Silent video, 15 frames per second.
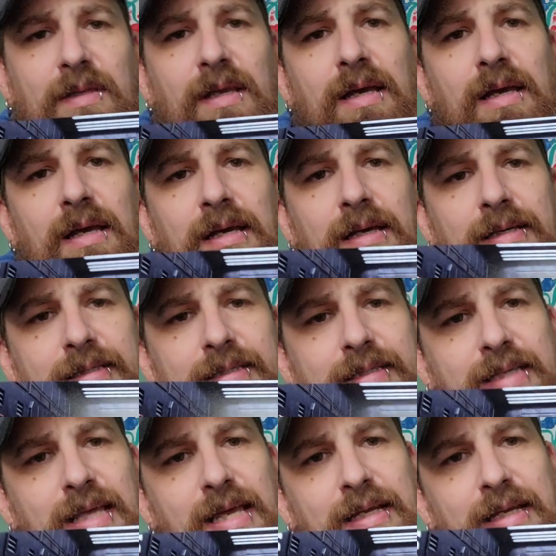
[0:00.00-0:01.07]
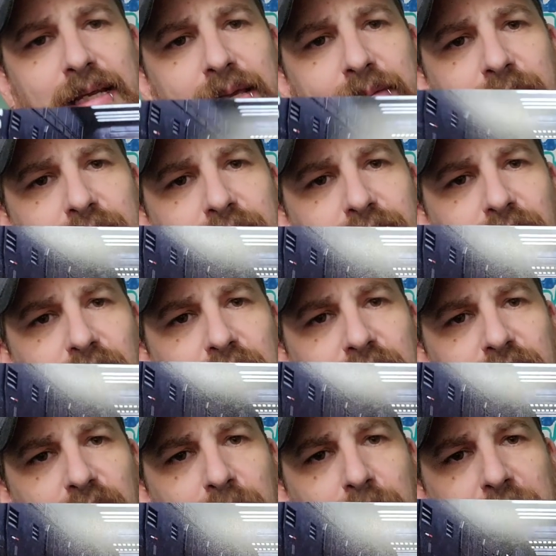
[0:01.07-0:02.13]
uh, standing him in front
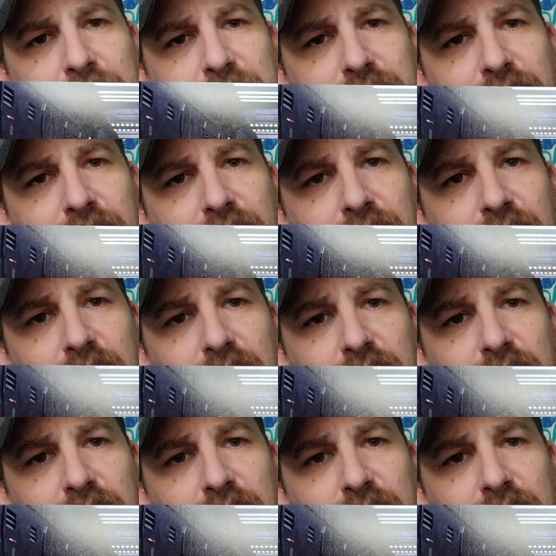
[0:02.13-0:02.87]
of the picture.